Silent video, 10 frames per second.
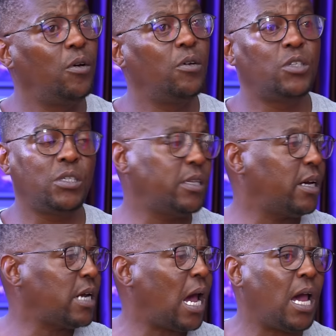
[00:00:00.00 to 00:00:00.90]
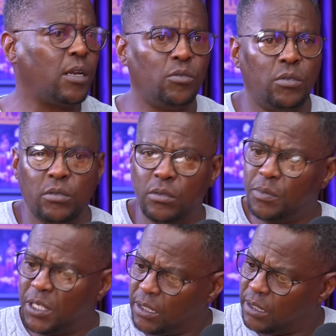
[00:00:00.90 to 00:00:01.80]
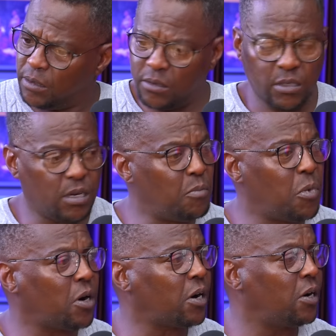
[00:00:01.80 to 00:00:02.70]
She's like, ah, dude, please. It's Kampor.